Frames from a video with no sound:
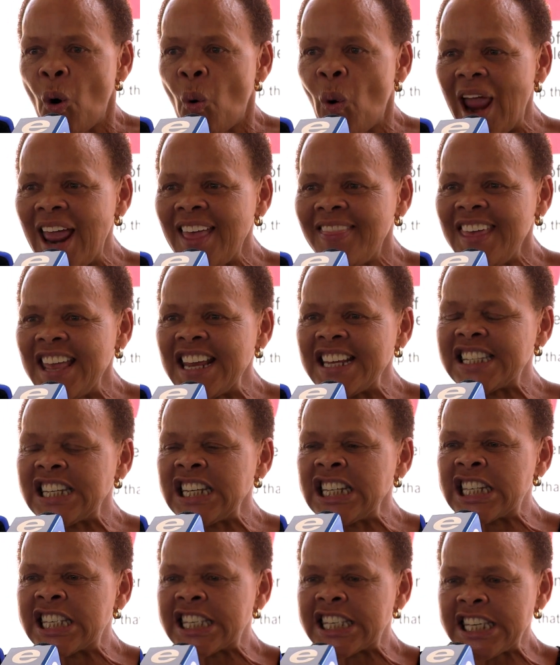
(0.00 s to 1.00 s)
where there is
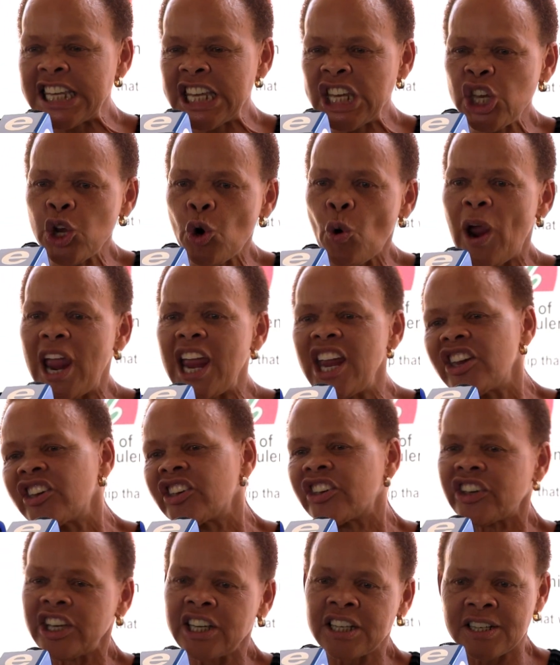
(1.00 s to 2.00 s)

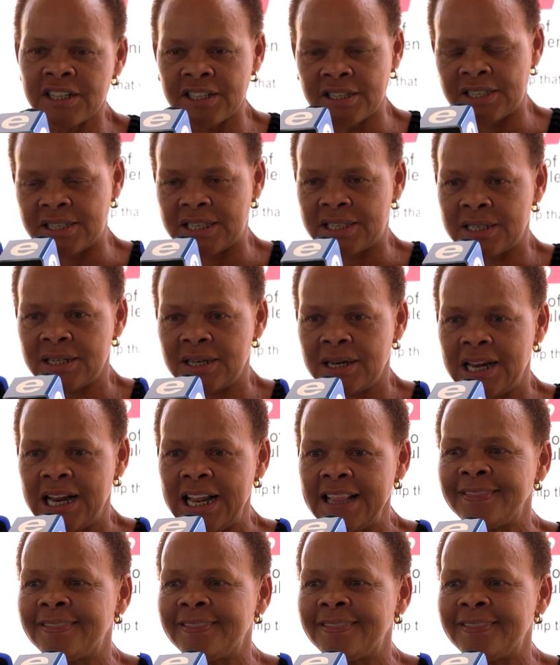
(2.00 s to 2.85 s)
insinuations